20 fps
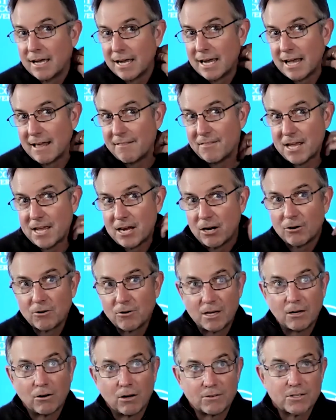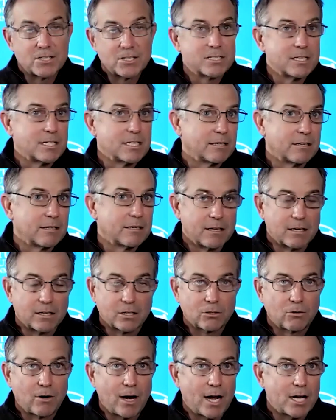and they are there on the scene in a
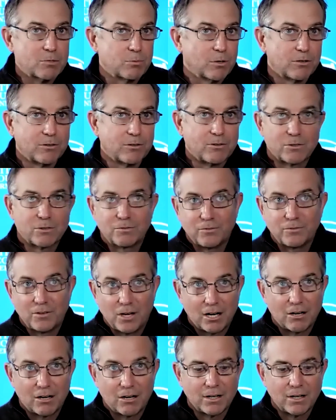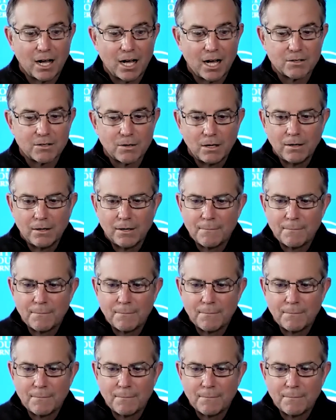crash, whether there's a fire or not.